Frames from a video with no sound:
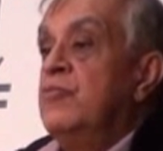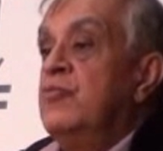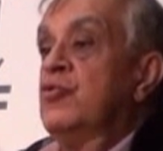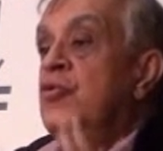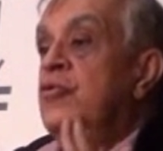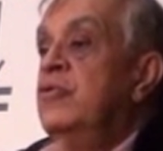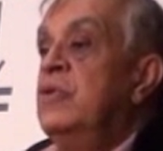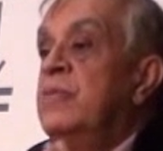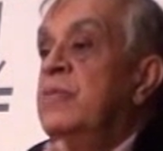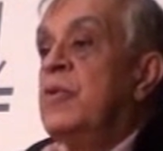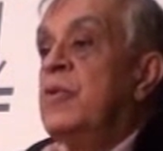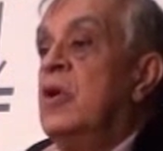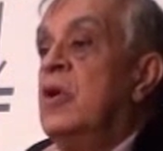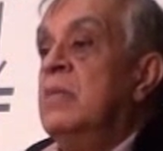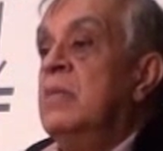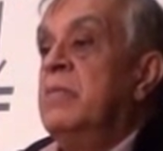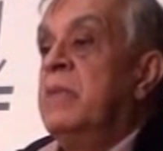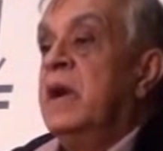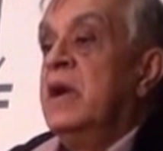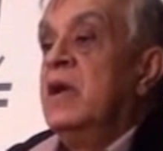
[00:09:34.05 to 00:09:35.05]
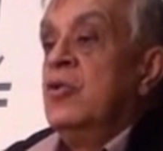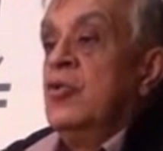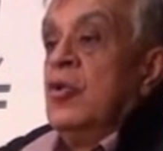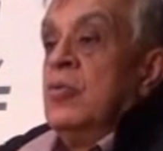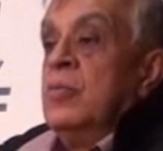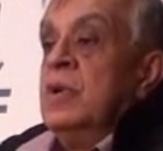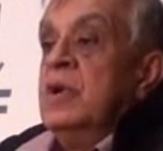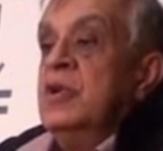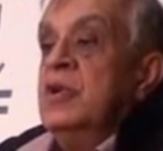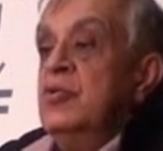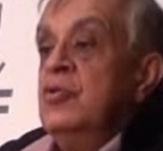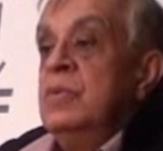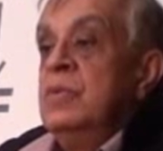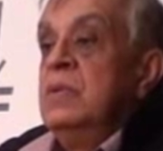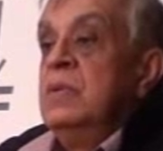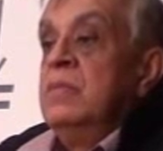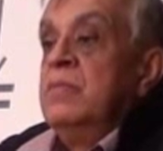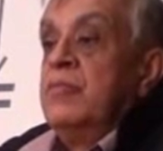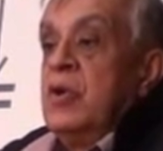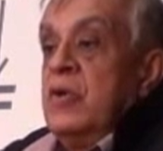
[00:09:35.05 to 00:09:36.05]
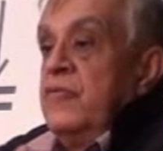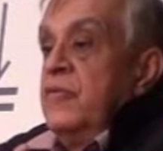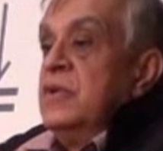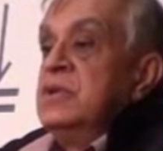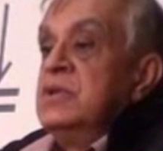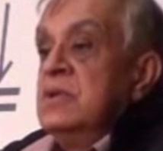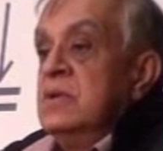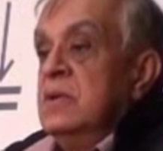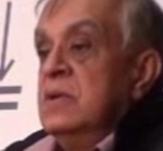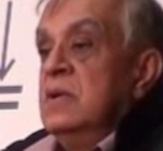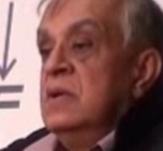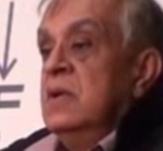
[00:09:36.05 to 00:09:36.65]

improved upon by a normal human prophet.